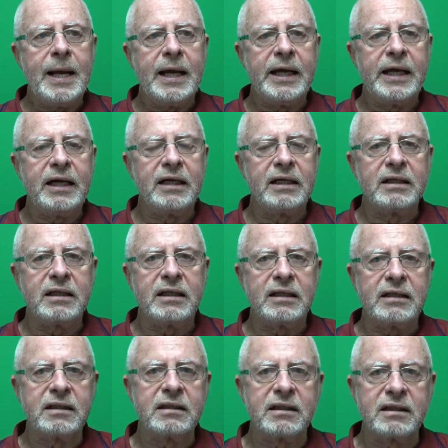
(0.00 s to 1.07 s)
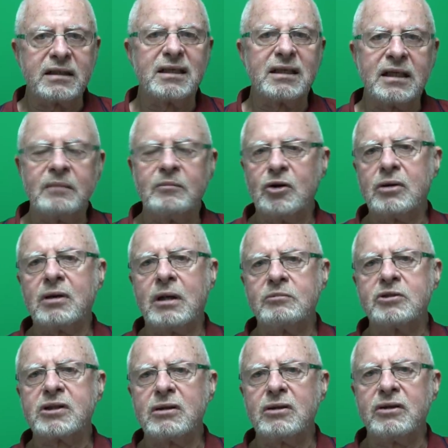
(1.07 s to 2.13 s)
And I tell him, look,
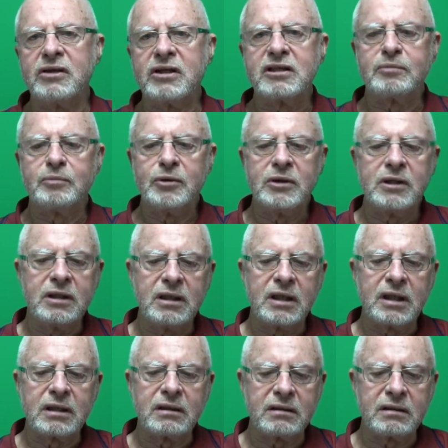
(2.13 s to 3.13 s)
I'm still on the spur.